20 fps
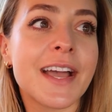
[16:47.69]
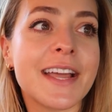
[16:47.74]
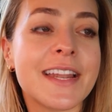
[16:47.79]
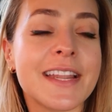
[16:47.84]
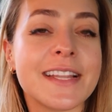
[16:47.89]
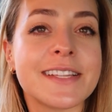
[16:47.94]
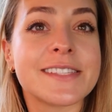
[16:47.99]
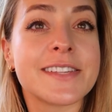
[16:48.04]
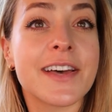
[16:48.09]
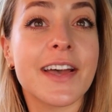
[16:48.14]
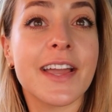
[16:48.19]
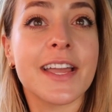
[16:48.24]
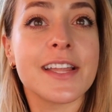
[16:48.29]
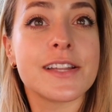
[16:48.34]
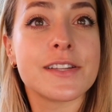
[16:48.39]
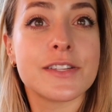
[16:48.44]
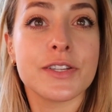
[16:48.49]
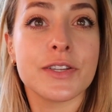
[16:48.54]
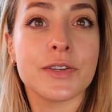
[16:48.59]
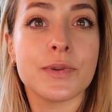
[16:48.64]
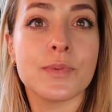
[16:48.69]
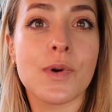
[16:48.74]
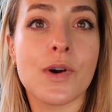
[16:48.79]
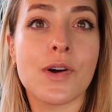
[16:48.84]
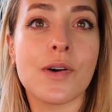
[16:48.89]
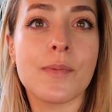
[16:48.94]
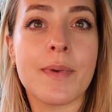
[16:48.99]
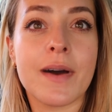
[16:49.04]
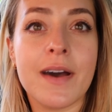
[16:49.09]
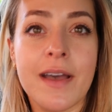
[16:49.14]
an insight into
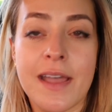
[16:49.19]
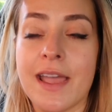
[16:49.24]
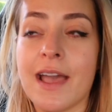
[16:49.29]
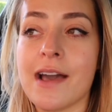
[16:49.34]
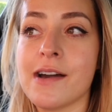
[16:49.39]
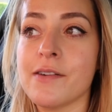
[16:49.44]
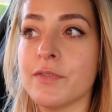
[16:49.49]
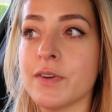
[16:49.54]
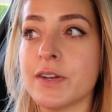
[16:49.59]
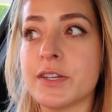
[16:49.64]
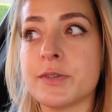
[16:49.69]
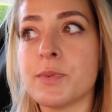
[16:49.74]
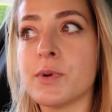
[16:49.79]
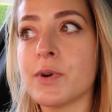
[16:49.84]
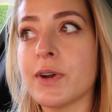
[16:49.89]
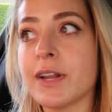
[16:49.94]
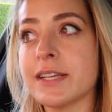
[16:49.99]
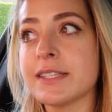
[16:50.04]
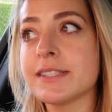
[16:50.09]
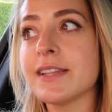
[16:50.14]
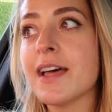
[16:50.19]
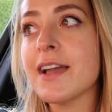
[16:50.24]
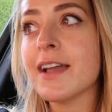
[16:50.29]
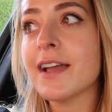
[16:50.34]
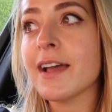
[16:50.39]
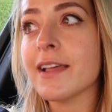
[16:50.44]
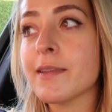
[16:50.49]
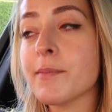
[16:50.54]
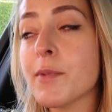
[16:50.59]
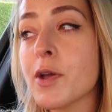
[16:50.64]
what my average morning is
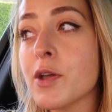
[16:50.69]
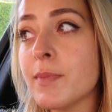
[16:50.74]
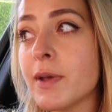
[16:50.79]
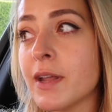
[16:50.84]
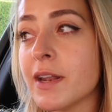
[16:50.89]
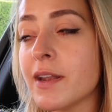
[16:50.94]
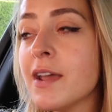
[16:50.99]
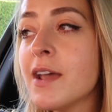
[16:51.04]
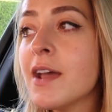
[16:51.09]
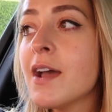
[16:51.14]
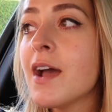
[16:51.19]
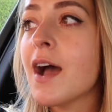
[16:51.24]
like at the moment.